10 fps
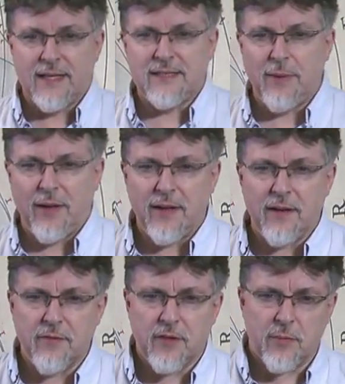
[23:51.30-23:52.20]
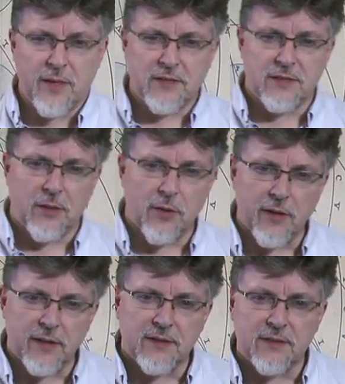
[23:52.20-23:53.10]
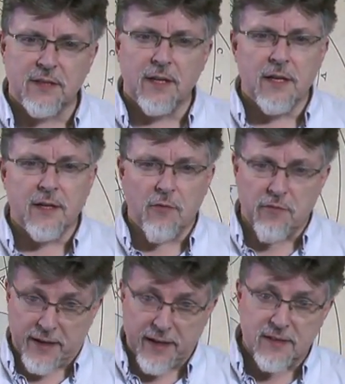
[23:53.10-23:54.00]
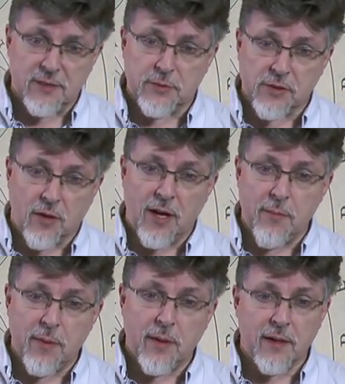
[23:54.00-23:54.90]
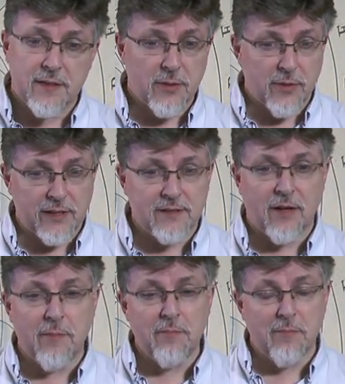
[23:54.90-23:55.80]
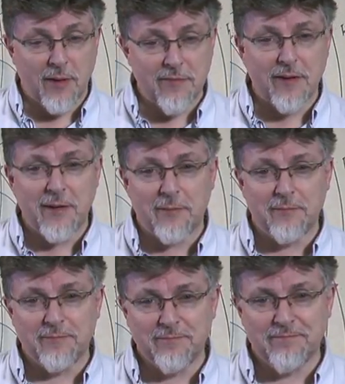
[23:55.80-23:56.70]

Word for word: And that's about it for the Bresser Solarix. Don't forget to subscribe, and until next time, bye for now.